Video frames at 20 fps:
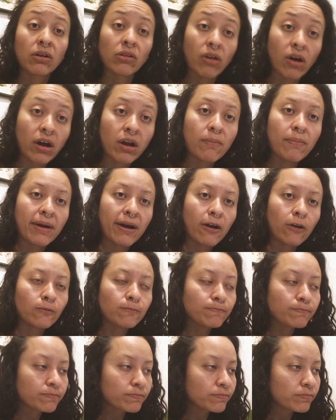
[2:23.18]
a lot
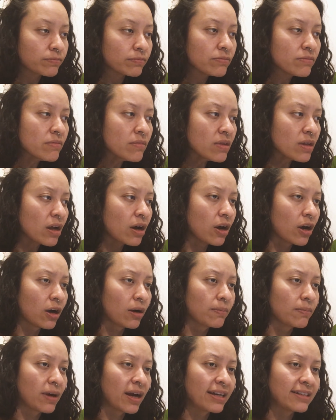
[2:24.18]
about
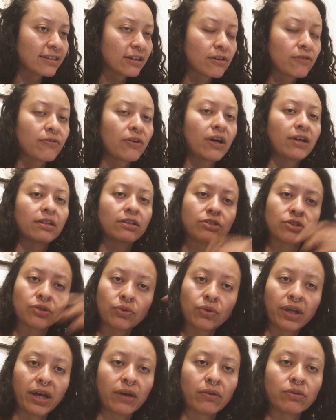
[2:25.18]
identifying the
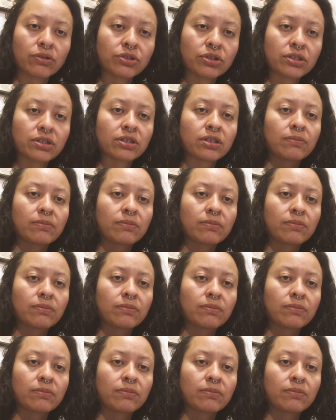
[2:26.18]
two languages,